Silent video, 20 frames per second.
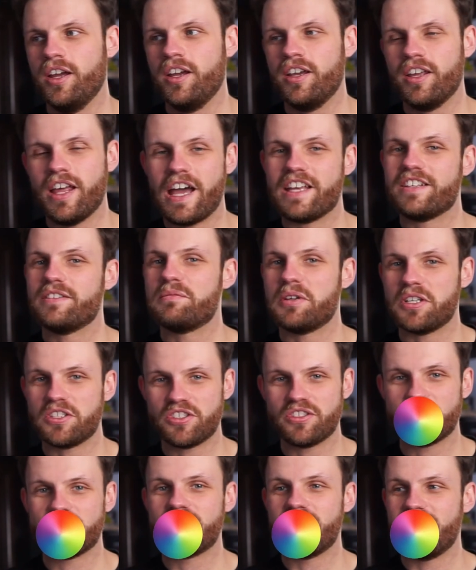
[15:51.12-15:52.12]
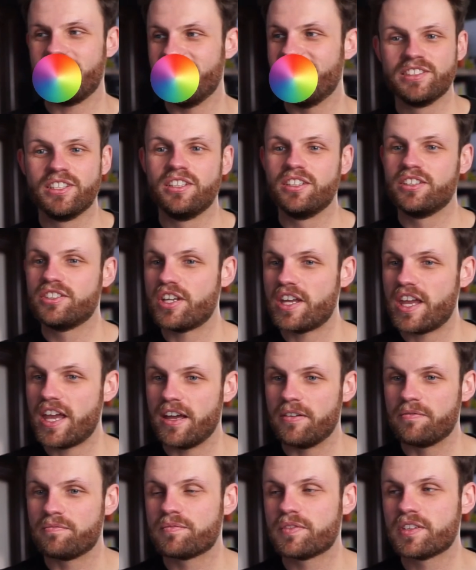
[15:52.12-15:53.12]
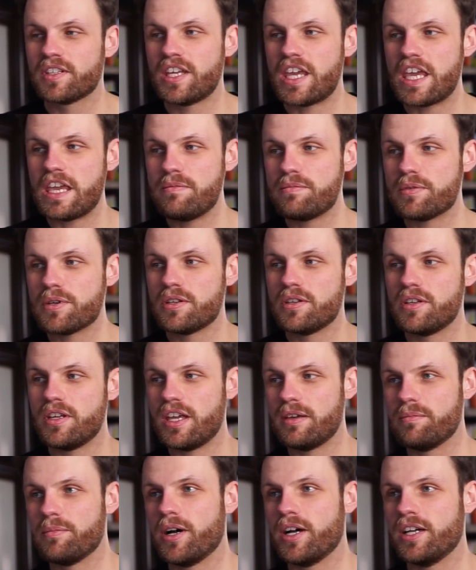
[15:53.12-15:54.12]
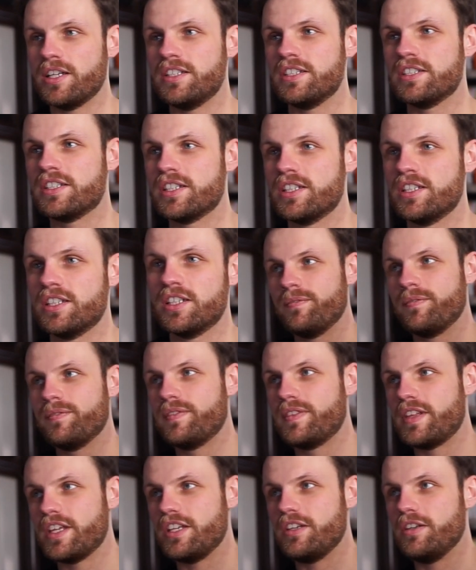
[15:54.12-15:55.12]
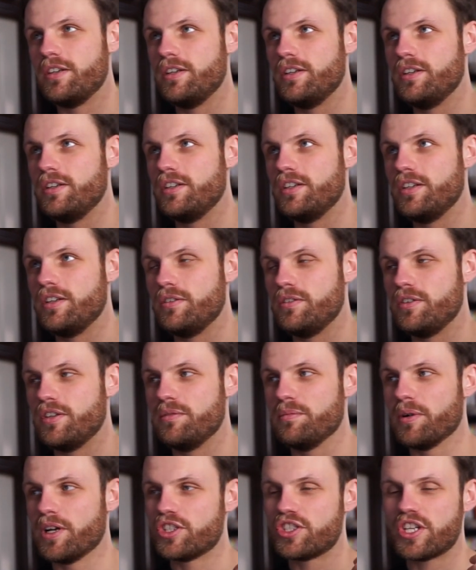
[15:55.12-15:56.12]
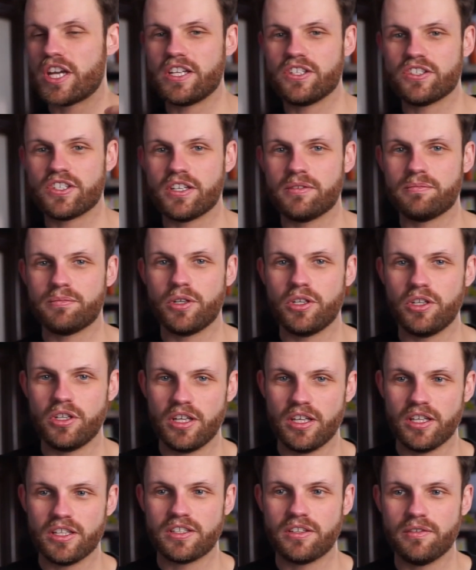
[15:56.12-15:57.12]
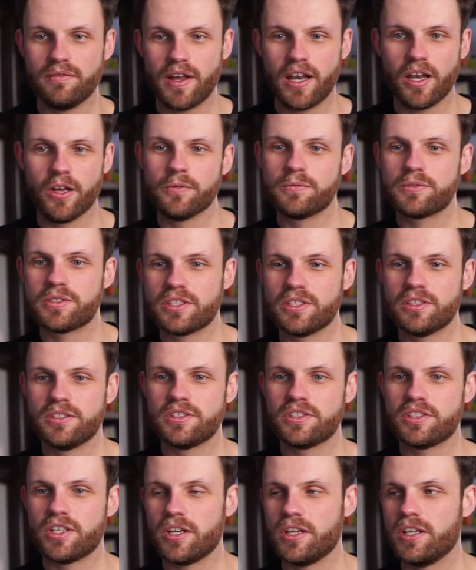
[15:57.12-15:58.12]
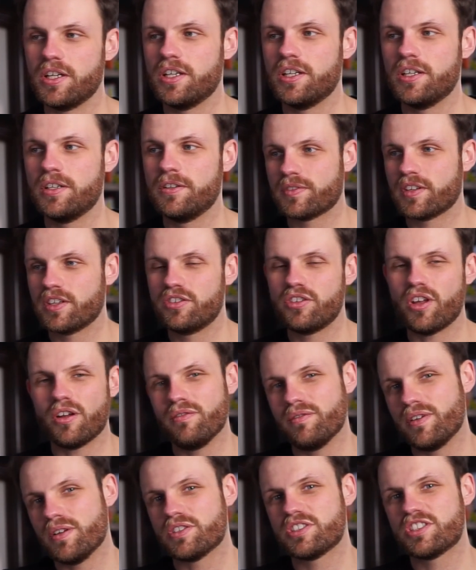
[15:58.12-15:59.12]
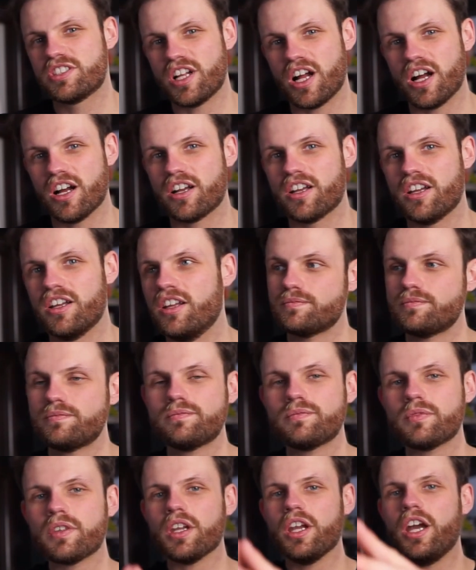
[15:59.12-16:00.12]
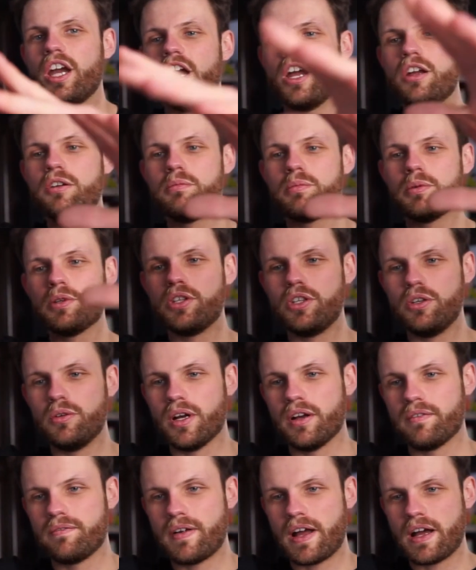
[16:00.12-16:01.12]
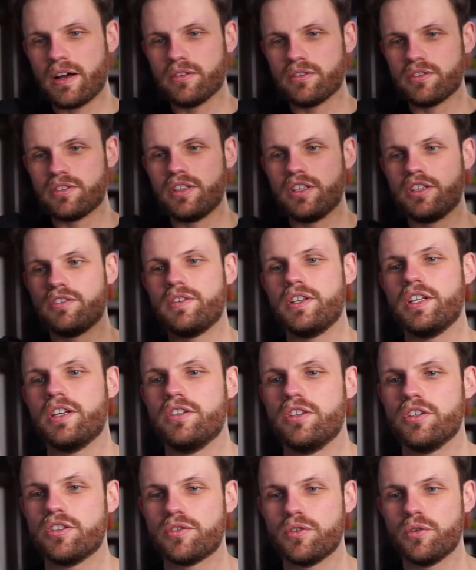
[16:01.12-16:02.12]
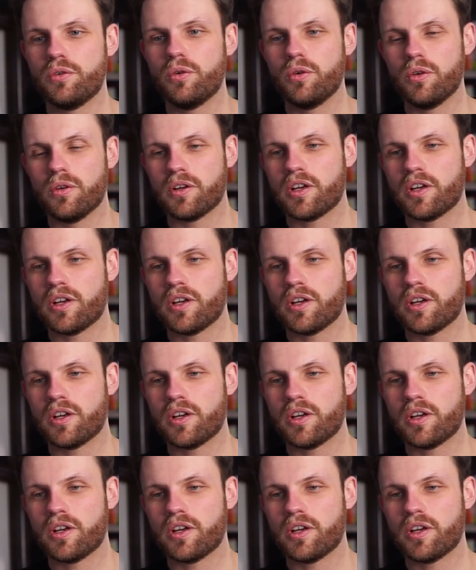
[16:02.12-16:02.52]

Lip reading: that has a bunch of... So yeah, keep in mind that you might change it, but it develops, so don't feel stuck. I hope you have found this video useful all on